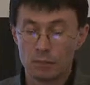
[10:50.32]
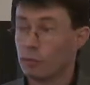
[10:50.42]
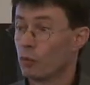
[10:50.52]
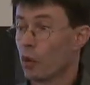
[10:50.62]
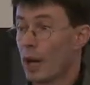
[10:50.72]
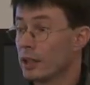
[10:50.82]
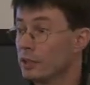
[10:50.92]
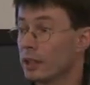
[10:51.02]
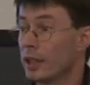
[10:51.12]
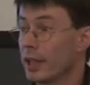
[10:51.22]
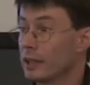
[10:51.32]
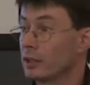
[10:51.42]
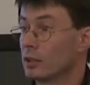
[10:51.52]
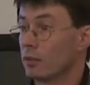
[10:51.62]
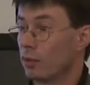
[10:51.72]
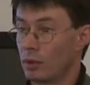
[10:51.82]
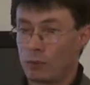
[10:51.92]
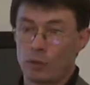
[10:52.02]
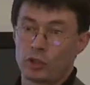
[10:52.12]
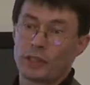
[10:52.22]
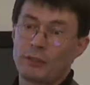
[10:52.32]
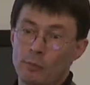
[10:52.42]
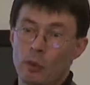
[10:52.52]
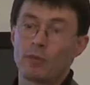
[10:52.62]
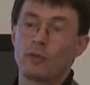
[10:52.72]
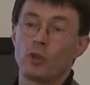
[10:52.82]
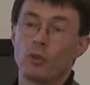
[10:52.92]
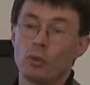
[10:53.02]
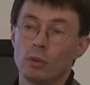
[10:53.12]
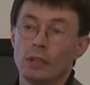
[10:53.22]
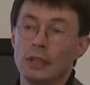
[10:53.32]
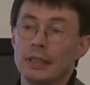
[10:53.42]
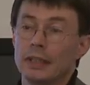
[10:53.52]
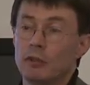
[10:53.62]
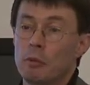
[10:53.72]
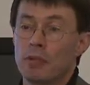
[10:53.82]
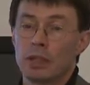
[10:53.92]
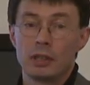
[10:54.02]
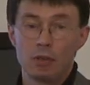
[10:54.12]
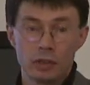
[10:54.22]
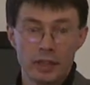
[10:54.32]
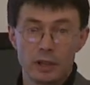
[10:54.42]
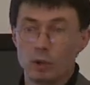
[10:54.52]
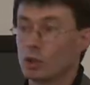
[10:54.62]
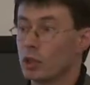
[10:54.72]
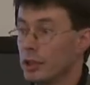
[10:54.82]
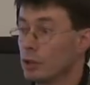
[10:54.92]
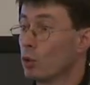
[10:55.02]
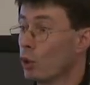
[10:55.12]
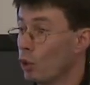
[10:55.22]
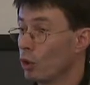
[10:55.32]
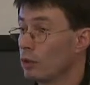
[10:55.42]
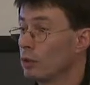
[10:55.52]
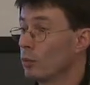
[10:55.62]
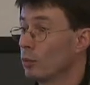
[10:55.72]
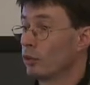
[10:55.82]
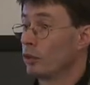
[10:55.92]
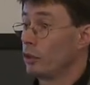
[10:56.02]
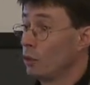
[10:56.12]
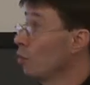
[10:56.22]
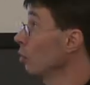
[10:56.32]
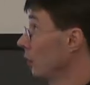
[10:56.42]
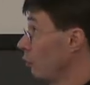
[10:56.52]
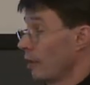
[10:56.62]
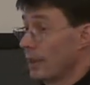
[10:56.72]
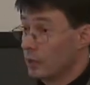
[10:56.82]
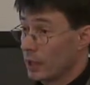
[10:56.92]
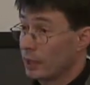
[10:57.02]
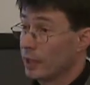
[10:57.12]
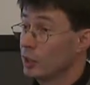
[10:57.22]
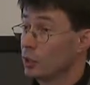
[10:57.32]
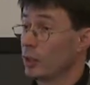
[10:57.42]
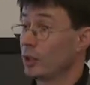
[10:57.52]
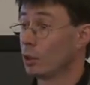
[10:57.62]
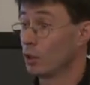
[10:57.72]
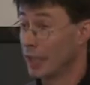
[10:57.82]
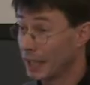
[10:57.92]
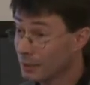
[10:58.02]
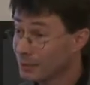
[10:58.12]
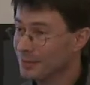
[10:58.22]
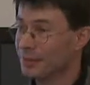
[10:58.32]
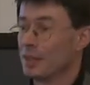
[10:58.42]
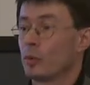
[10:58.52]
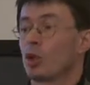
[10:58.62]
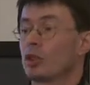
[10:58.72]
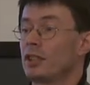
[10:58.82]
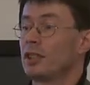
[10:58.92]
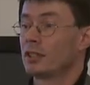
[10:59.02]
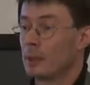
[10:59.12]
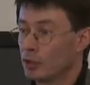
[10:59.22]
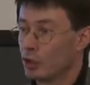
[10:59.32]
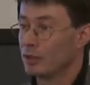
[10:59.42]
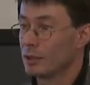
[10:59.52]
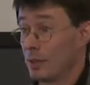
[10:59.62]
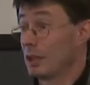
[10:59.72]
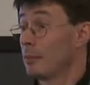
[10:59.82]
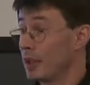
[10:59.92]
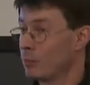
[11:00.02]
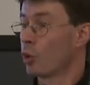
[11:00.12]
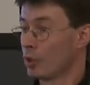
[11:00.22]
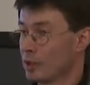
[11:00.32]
For us, I guess, and from a scientific point of view, it will be very interesting to learn what the revised guidelines will contain, because these assumptions, I mean, there are many important